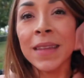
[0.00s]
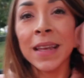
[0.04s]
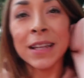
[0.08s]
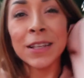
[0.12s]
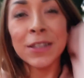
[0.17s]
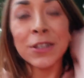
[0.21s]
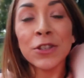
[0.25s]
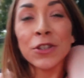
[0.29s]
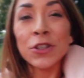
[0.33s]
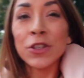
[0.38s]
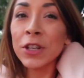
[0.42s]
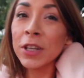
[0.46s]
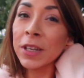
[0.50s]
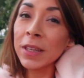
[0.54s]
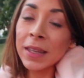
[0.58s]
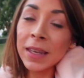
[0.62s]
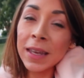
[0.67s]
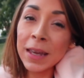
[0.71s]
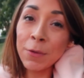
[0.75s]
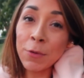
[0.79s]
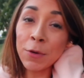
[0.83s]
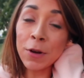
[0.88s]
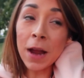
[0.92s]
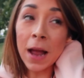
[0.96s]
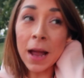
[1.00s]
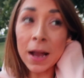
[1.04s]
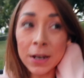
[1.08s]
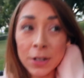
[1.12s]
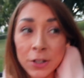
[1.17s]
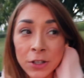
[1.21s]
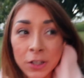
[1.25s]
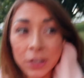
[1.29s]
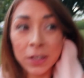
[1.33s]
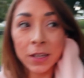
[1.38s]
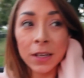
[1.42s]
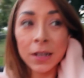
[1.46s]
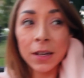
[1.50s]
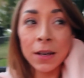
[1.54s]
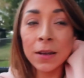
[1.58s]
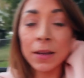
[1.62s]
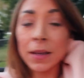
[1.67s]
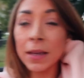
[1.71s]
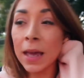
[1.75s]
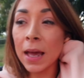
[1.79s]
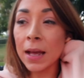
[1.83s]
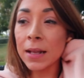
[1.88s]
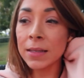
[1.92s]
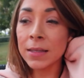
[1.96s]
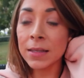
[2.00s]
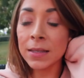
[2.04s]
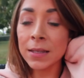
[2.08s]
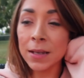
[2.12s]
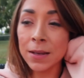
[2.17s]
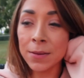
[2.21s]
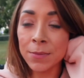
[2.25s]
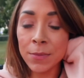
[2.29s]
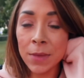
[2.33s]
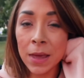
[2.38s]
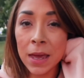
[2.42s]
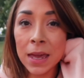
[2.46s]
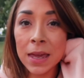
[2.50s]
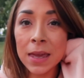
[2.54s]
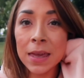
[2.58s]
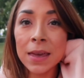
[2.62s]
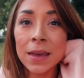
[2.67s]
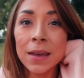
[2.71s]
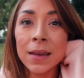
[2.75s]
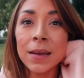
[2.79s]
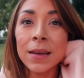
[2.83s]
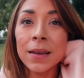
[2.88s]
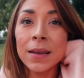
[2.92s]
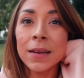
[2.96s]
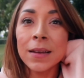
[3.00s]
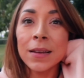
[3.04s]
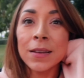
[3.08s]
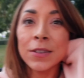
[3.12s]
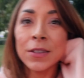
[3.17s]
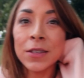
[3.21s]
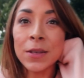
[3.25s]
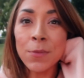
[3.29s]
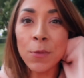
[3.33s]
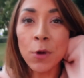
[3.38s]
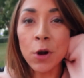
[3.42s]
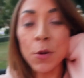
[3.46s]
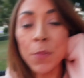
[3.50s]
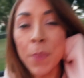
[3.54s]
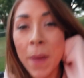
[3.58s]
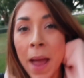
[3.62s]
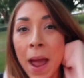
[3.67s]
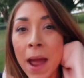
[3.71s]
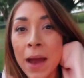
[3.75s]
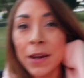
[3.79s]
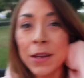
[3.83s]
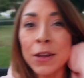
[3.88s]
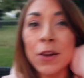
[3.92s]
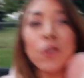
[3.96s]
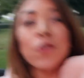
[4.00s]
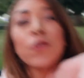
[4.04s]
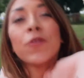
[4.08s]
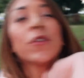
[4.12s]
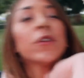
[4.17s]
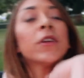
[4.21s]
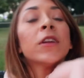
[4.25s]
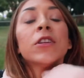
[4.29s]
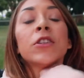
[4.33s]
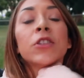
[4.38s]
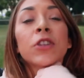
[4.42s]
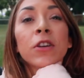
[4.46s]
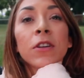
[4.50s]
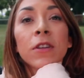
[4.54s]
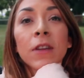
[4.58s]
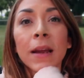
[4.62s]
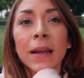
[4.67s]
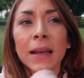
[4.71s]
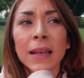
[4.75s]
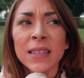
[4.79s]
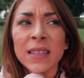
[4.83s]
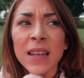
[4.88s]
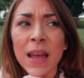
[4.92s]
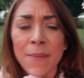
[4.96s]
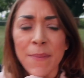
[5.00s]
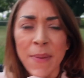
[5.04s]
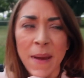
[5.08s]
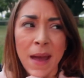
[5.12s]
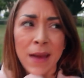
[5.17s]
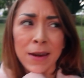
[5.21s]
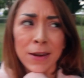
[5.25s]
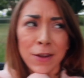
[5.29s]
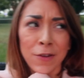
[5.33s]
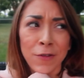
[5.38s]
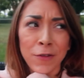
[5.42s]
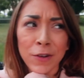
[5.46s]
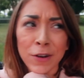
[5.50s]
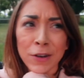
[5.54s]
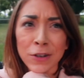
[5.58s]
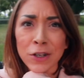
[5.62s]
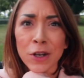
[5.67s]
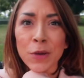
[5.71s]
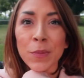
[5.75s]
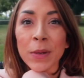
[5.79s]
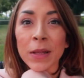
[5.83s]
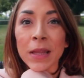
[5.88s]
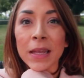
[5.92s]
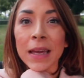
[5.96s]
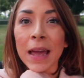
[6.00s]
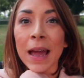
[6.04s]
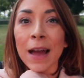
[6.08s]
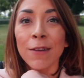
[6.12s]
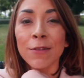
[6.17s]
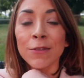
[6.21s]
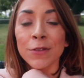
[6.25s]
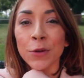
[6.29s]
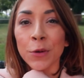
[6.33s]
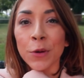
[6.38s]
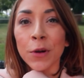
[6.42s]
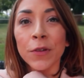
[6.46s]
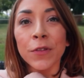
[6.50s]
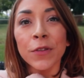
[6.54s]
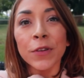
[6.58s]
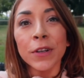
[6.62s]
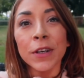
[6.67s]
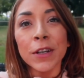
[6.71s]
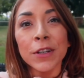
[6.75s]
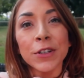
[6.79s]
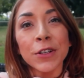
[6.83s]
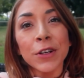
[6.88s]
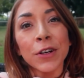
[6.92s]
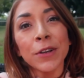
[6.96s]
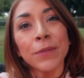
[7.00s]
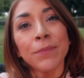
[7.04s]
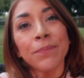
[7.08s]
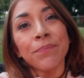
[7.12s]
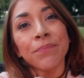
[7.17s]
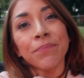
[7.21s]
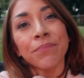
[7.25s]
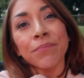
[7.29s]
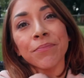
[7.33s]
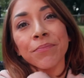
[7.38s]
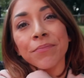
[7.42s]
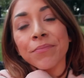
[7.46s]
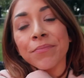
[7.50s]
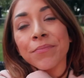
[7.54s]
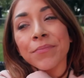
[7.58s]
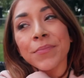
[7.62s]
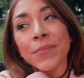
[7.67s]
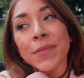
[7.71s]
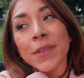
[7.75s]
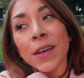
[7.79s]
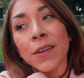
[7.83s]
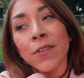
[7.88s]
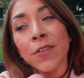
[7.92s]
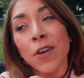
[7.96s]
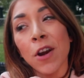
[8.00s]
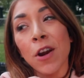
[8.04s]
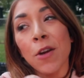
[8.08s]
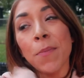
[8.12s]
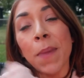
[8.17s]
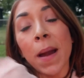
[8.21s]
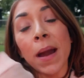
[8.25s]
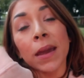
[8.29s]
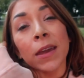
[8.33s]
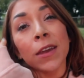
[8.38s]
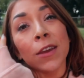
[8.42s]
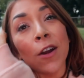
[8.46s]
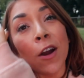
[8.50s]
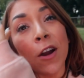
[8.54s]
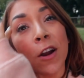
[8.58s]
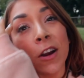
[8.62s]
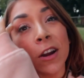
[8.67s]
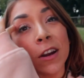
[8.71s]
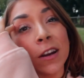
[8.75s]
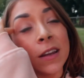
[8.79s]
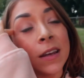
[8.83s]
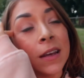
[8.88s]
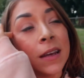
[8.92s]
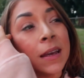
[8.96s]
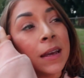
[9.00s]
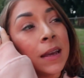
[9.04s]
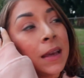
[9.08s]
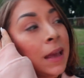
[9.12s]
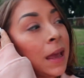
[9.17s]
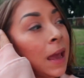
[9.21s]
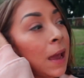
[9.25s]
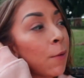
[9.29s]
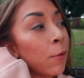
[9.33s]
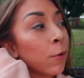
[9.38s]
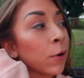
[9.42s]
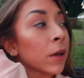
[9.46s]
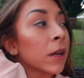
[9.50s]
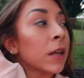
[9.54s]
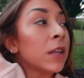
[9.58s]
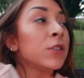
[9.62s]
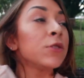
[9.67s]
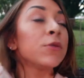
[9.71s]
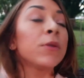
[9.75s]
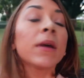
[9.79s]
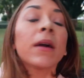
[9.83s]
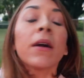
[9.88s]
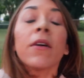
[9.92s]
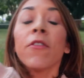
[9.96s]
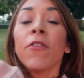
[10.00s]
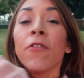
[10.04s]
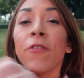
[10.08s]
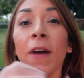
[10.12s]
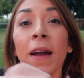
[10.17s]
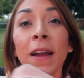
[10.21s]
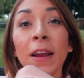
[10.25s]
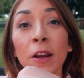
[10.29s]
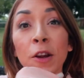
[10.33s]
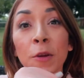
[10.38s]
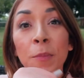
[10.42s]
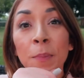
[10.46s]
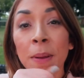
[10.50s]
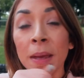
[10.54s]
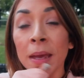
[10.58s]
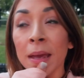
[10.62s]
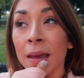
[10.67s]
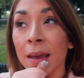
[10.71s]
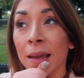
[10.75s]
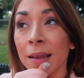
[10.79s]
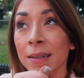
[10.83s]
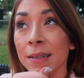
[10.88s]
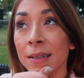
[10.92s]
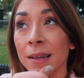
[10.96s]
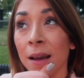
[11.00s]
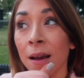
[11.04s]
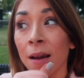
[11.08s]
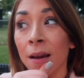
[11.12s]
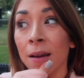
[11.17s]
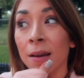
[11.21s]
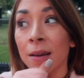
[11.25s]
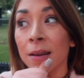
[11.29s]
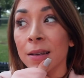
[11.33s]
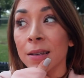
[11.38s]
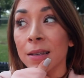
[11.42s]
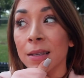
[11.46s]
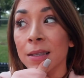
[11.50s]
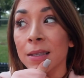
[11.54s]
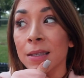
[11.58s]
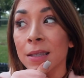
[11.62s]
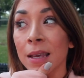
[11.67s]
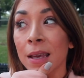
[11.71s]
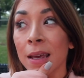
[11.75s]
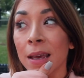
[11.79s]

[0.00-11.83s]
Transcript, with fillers: It's chilly, we're actually gonna get some like, some more patio furniture. I guess not patio furniture, but like outdoor furniture for our backyard. And we're gonna do like a fire pit, cause